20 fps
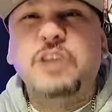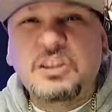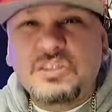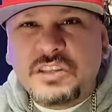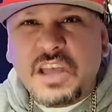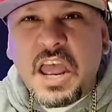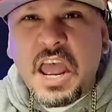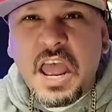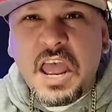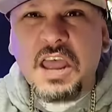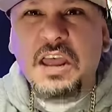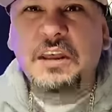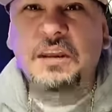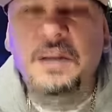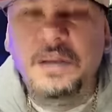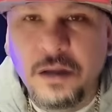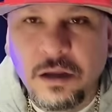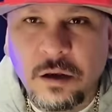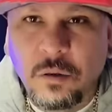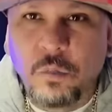That's it.
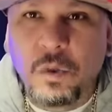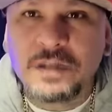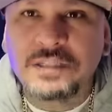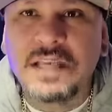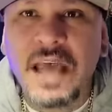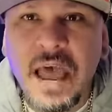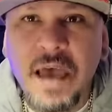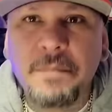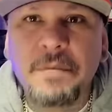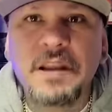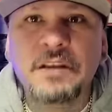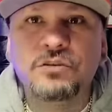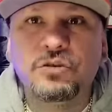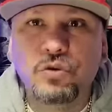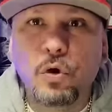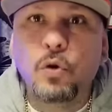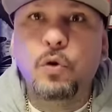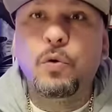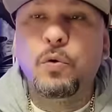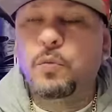What's happening?
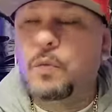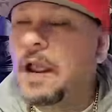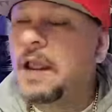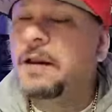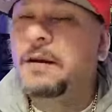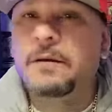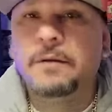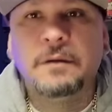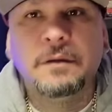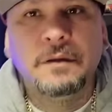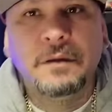Soul, right?